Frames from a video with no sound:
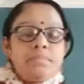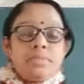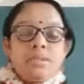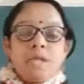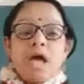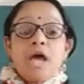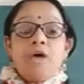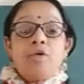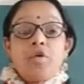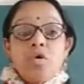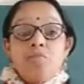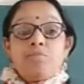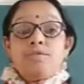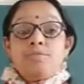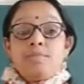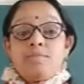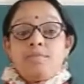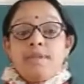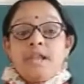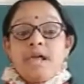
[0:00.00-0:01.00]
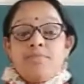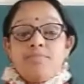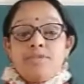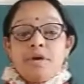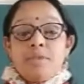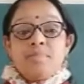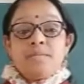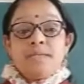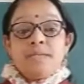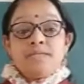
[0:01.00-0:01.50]
I hope you people have
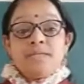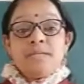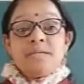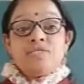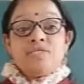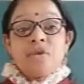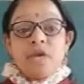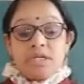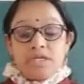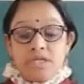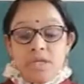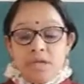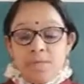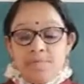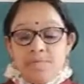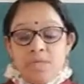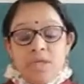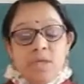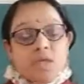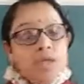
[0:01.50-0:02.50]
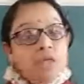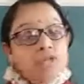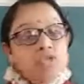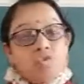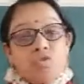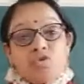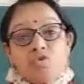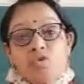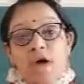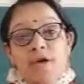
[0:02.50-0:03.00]
completed writing. So
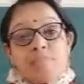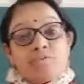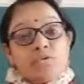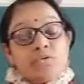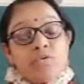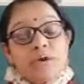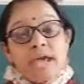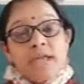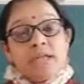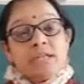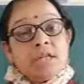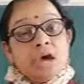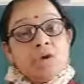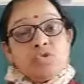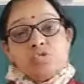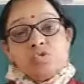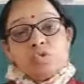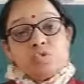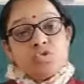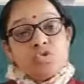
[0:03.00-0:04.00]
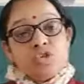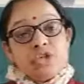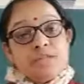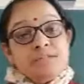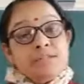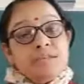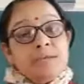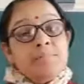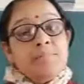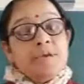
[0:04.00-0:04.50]
you have to write now
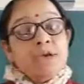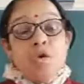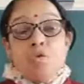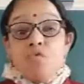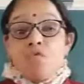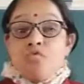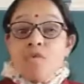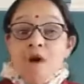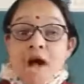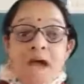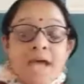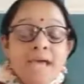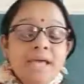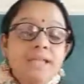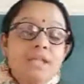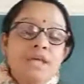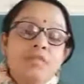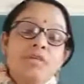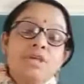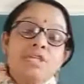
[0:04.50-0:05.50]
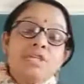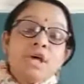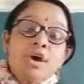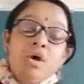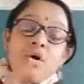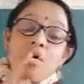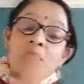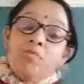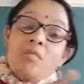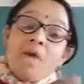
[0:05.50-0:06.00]
socialism. Why
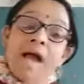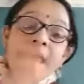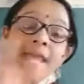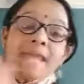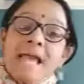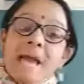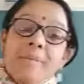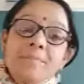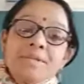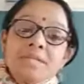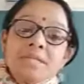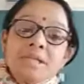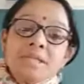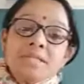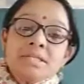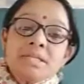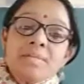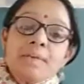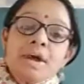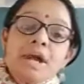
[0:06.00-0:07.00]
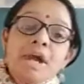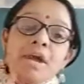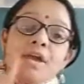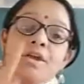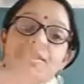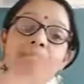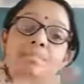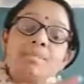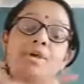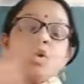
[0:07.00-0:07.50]
capitalism
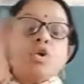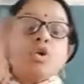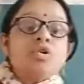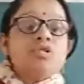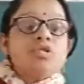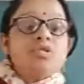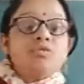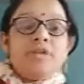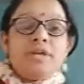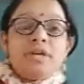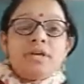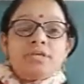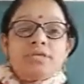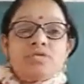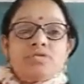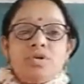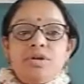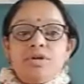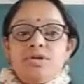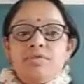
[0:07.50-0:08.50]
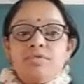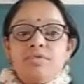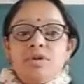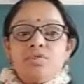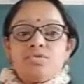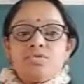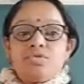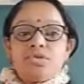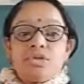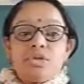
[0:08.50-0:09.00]
occurred? Because of Industrial
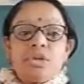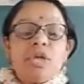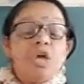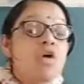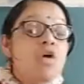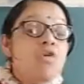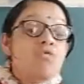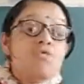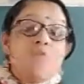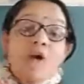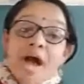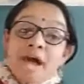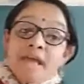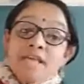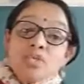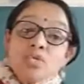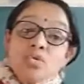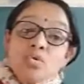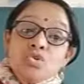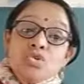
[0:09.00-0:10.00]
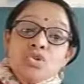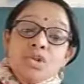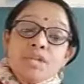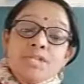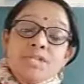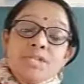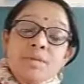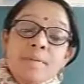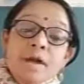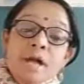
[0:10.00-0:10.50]
Revolution. Why
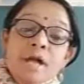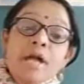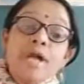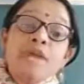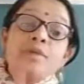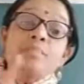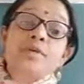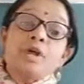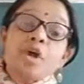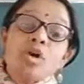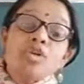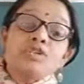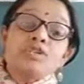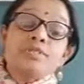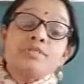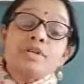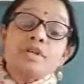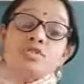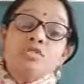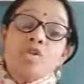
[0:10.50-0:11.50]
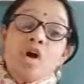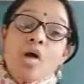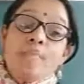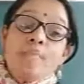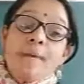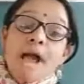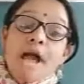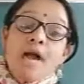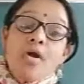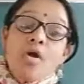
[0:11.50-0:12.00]
socialism occurred? Because of the
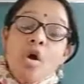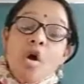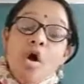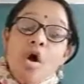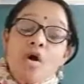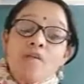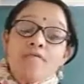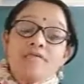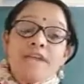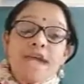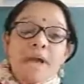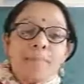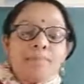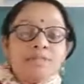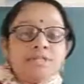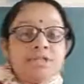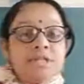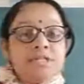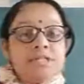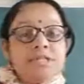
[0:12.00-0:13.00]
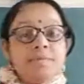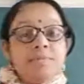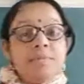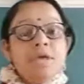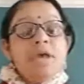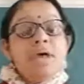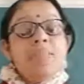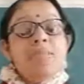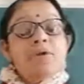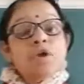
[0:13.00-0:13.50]
drawback of capitalism.
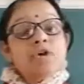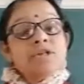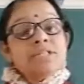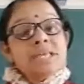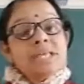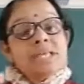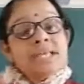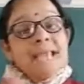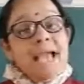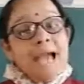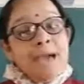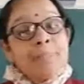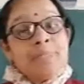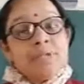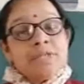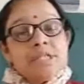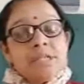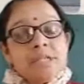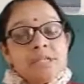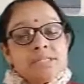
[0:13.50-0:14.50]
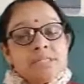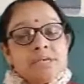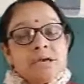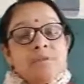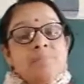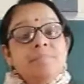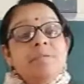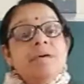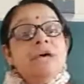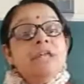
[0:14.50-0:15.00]
Because in
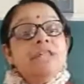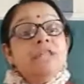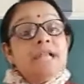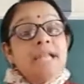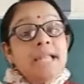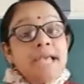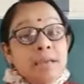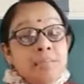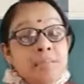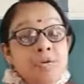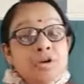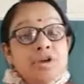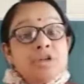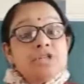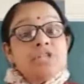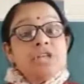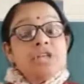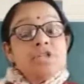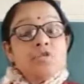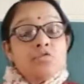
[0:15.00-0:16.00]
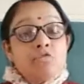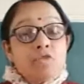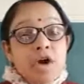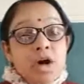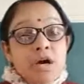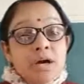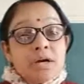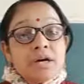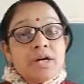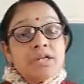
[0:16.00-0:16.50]
capitalism, the laborers and the
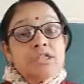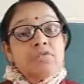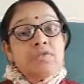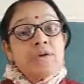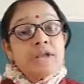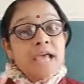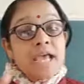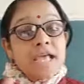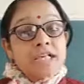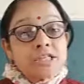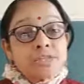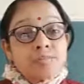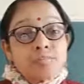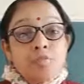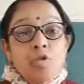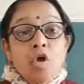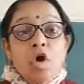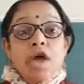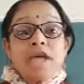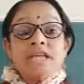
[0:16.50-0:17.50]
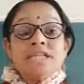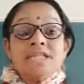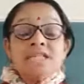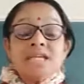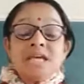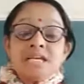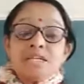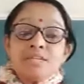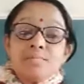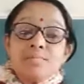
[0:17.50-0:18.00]
workers were
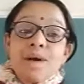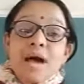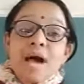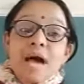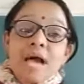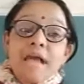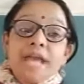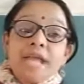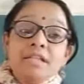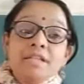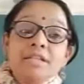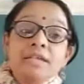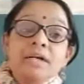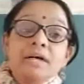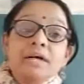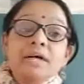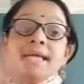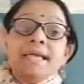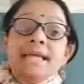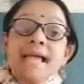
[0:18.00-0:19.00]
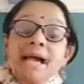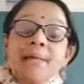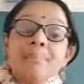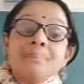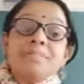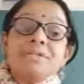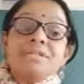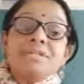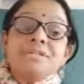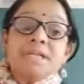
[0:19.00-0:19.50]
exploited by the
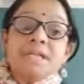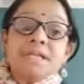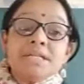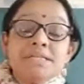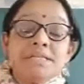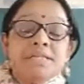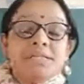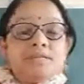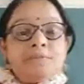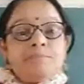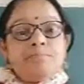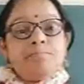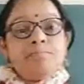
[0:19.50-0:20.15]
capitalist.